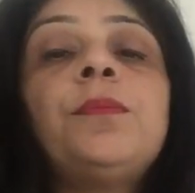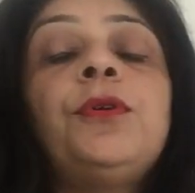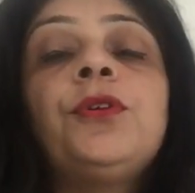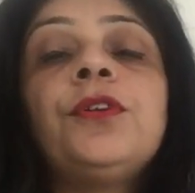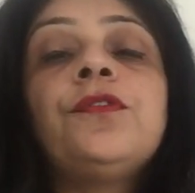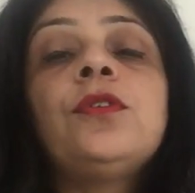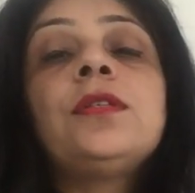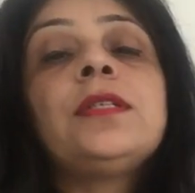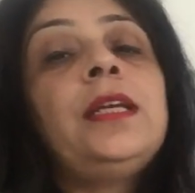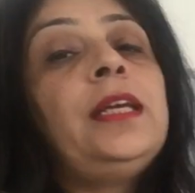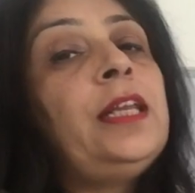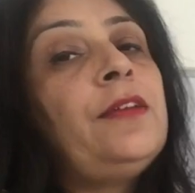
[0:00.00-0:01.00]
a beautiful
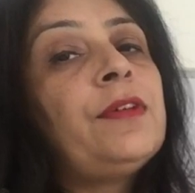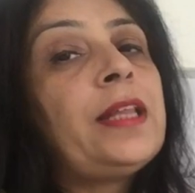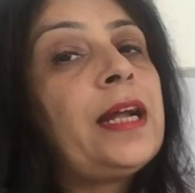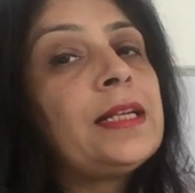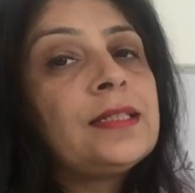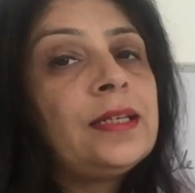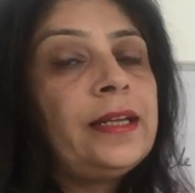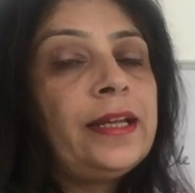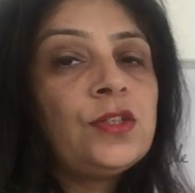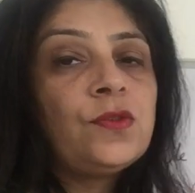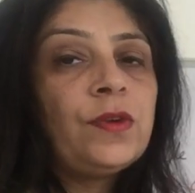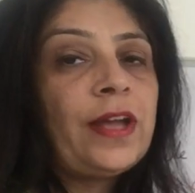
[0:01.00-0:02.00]
scene, even that
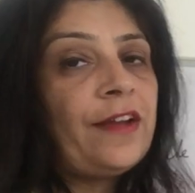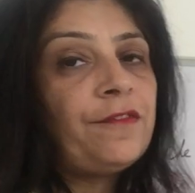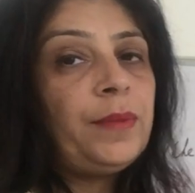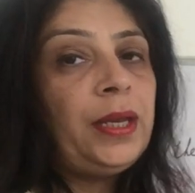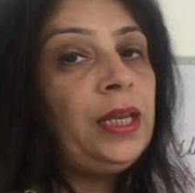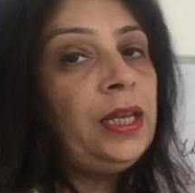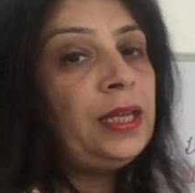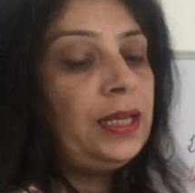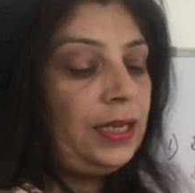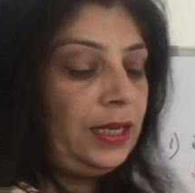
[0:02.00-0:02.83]
sentence would have been